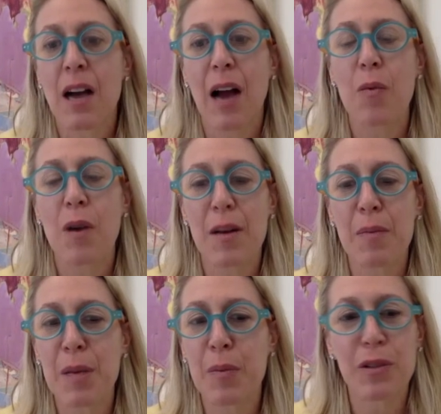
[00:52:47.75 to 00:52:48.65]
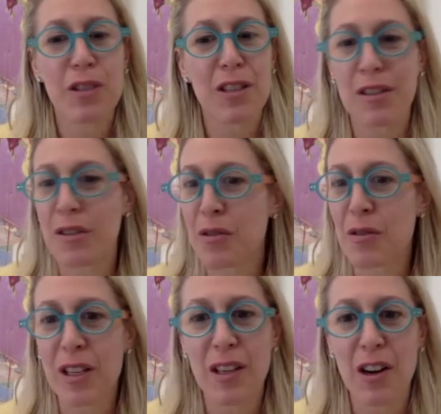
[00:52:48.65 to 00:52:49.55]
I wanted people
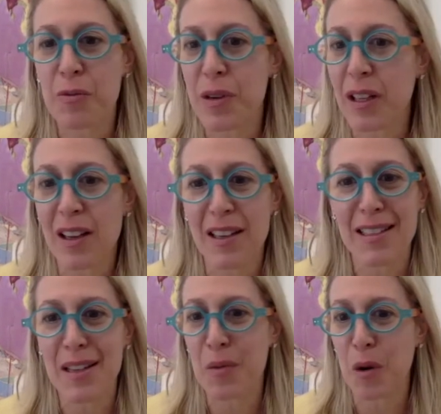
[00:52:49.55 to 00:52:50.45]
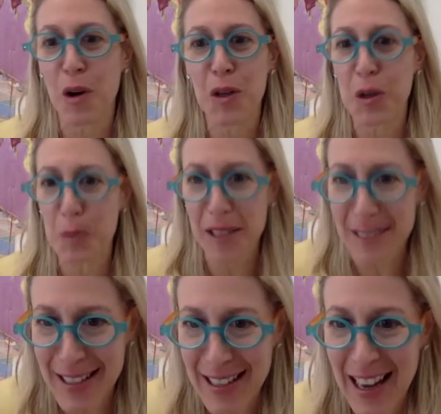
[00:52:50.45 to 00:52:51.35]
to, you know, realize that we're all
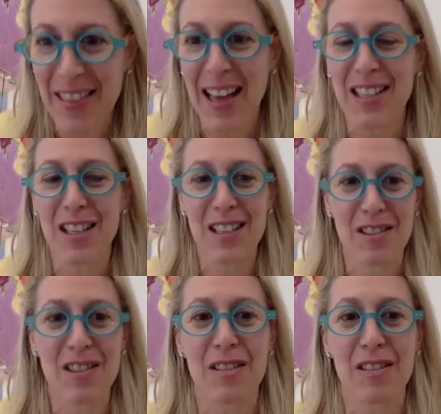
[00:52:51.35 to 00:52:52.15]
humans, and that's a,